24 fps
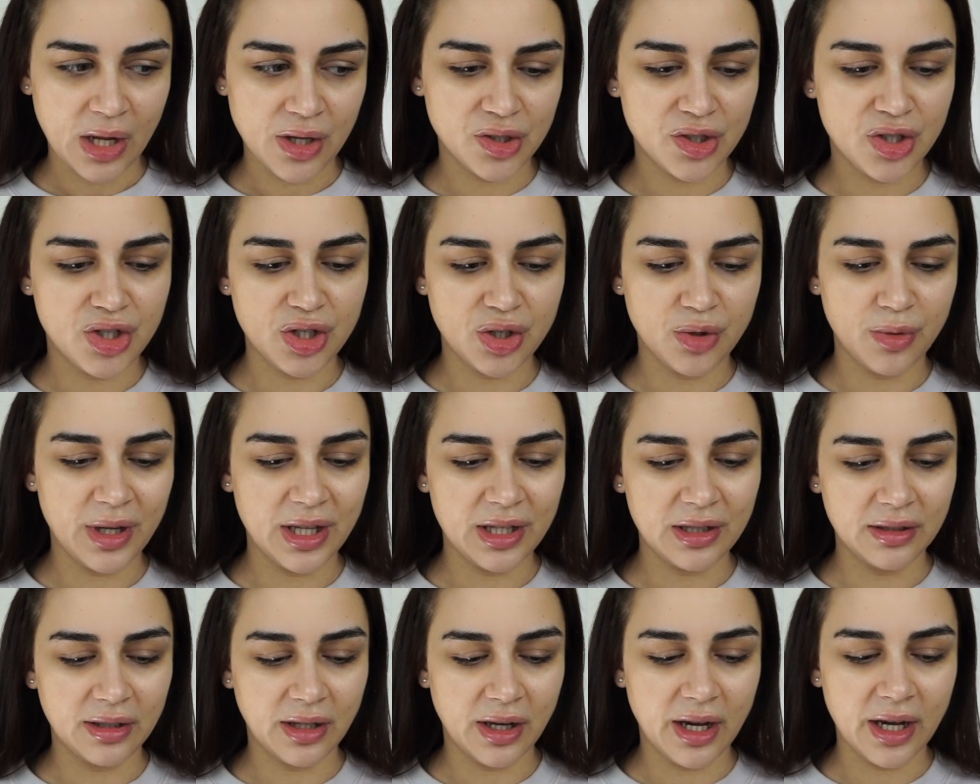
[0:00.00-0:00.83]
dewy
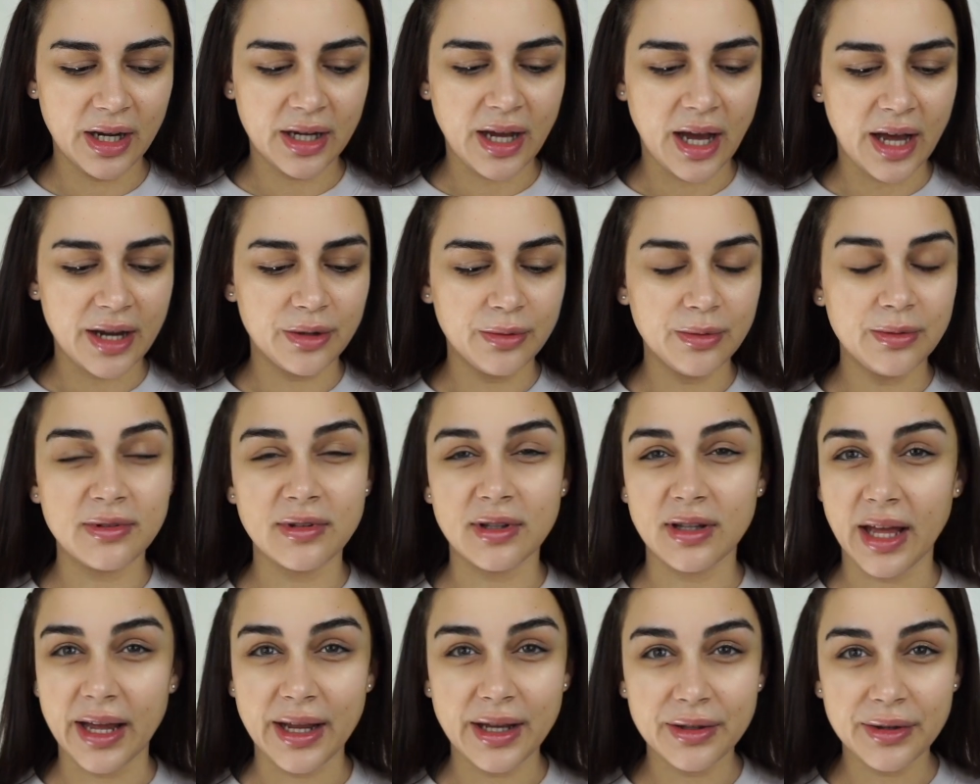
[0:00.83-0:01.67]
look. I
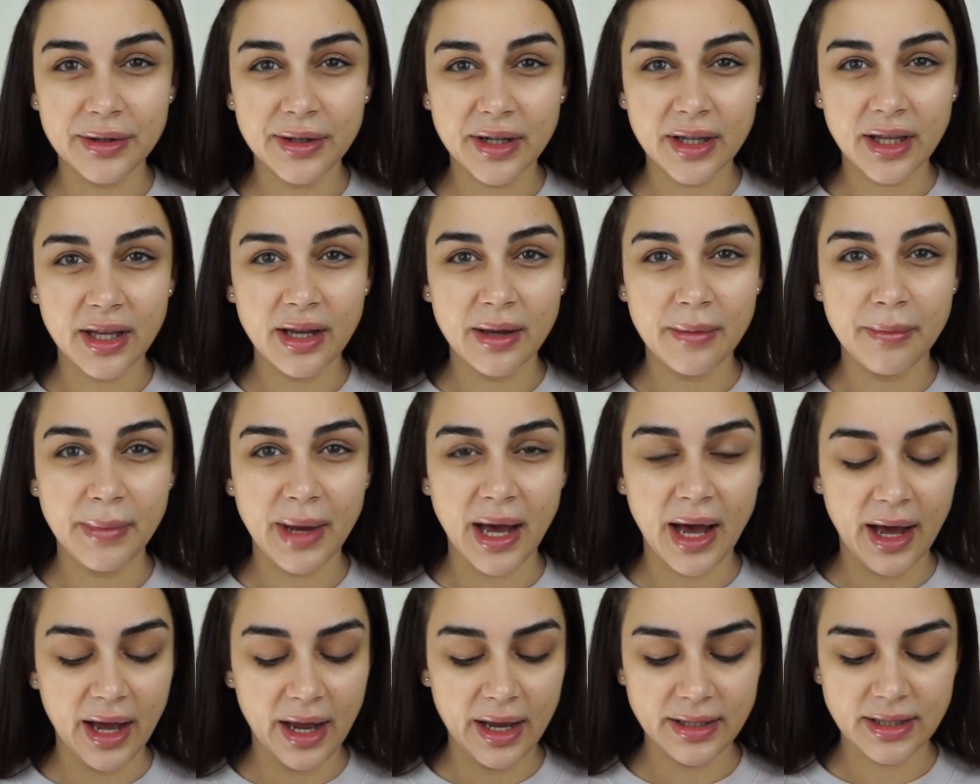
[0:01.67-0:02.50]
don't like looking
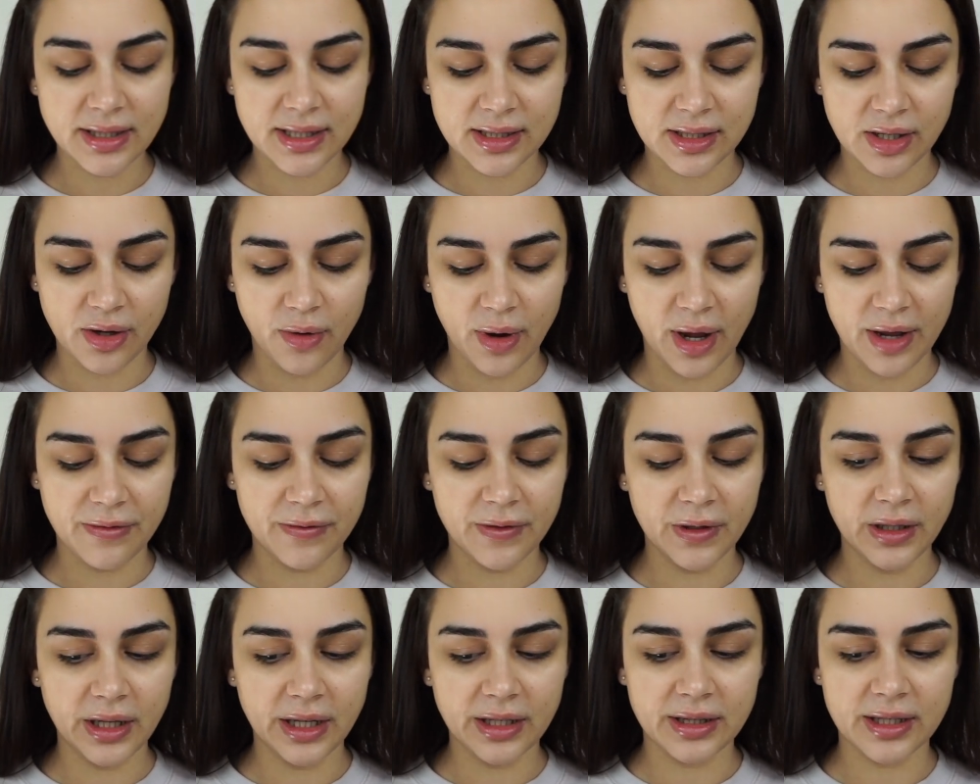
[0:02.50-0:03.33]
matte, so I
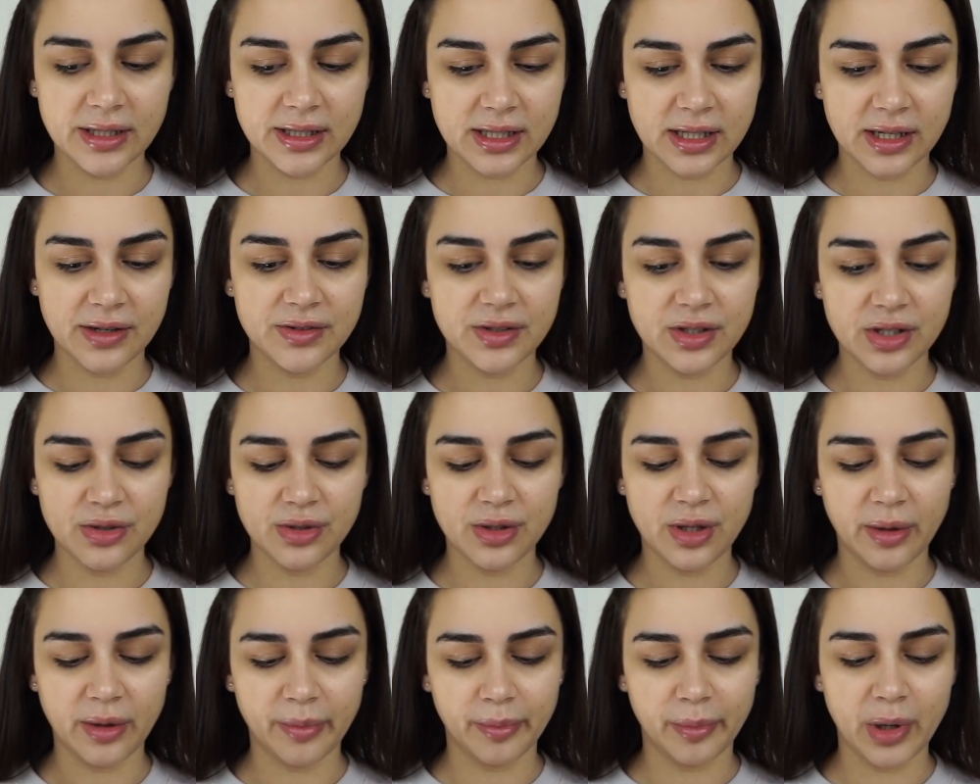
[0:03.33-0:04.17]
feel like this gives
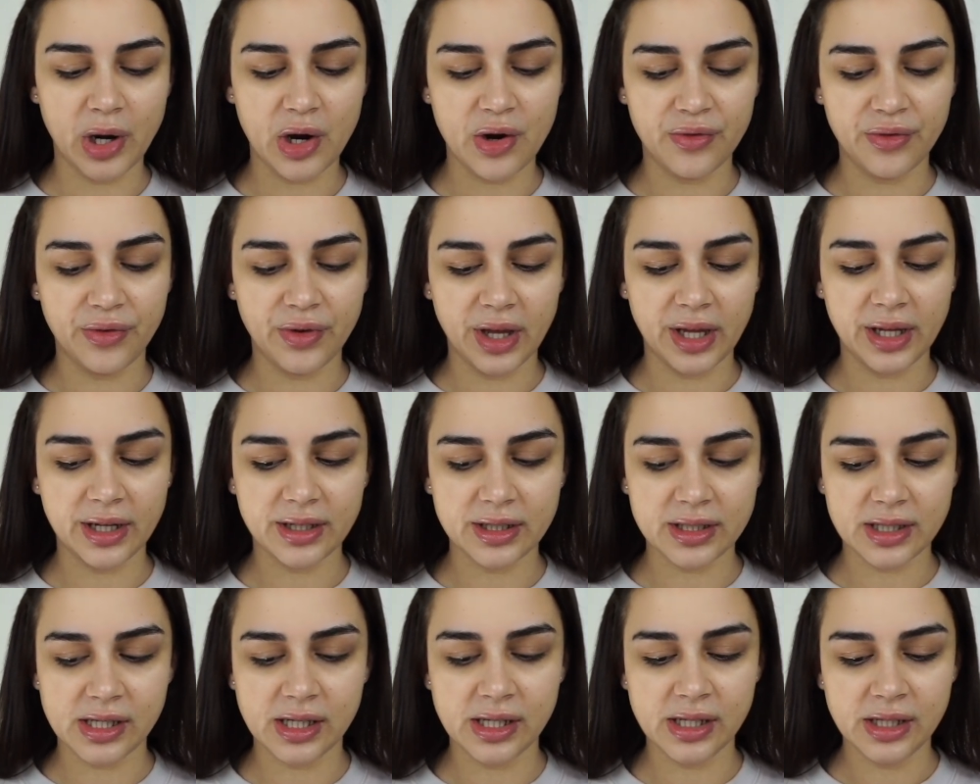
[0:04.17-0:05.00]
you the
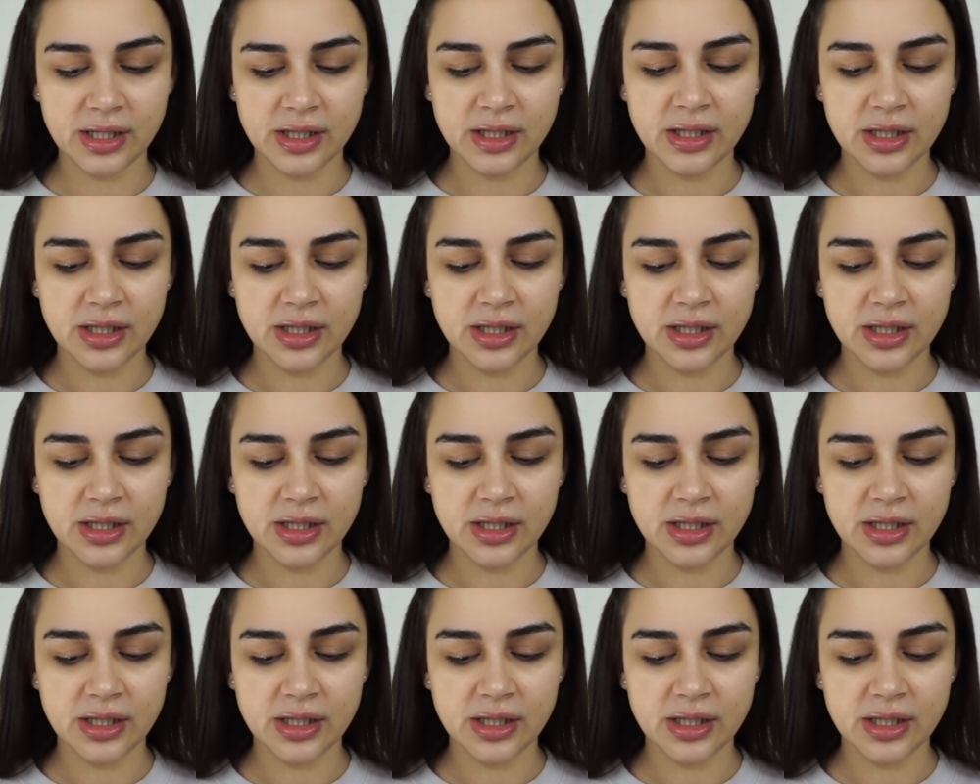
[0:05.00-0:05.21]
perfect